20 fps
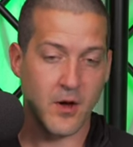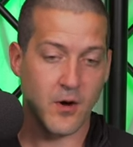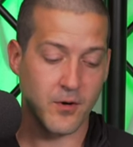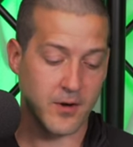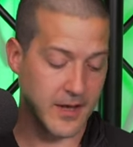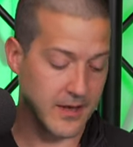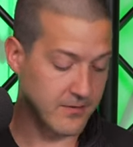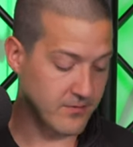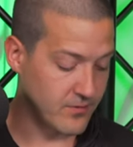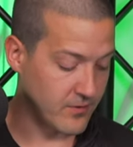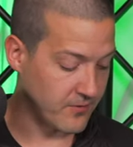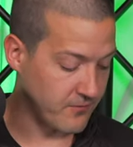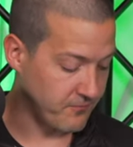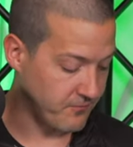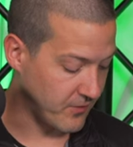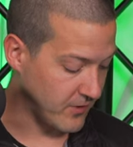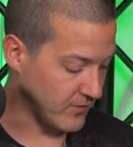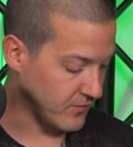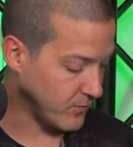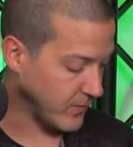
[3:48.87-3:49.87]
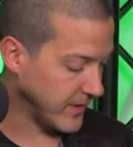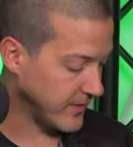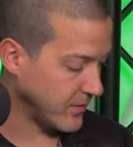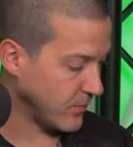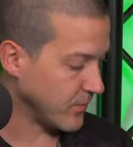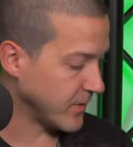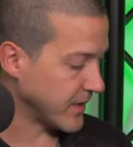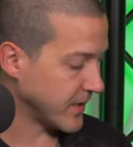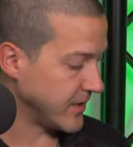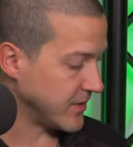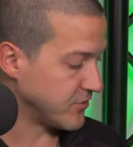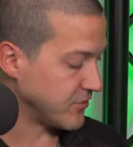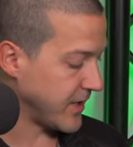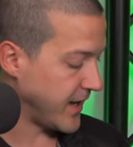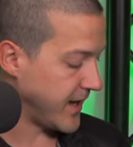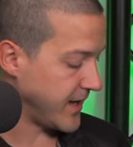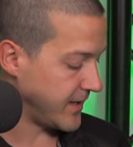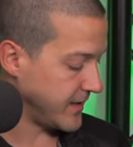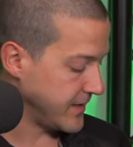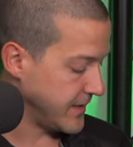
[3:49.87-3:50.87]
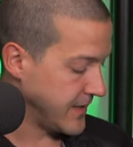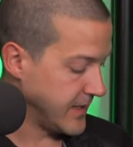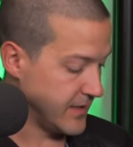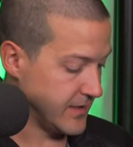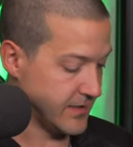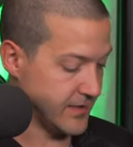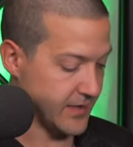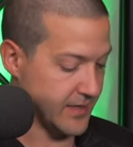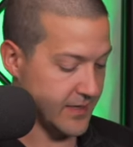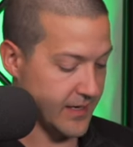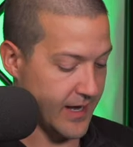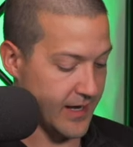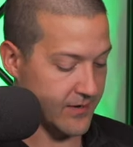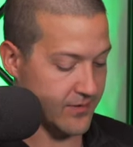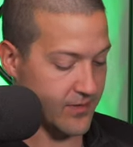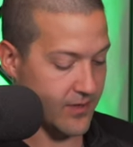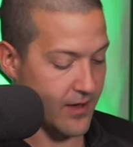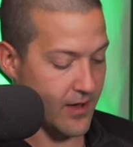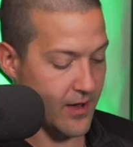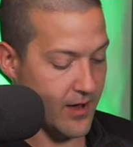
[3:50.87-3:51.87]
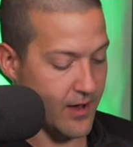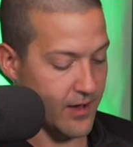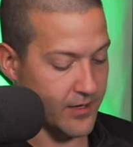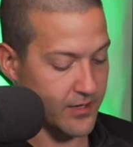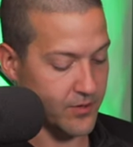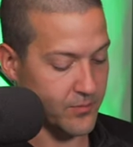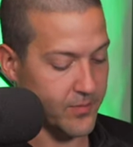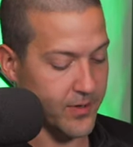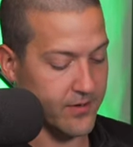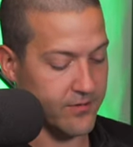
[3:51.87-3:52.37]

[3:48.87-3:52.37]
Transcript: Okay, so the first way that we're going to try to connect the audio